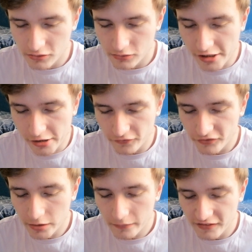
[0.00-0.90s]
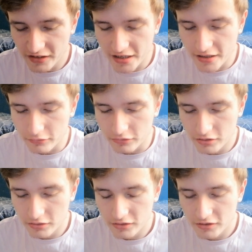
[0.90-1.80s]
Got three up to now.
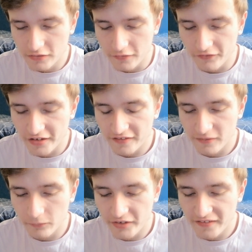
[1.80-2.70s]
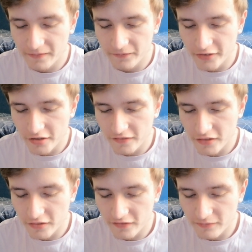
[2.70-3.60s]
These are some recent
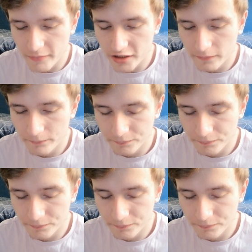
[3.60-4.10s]
photos of me.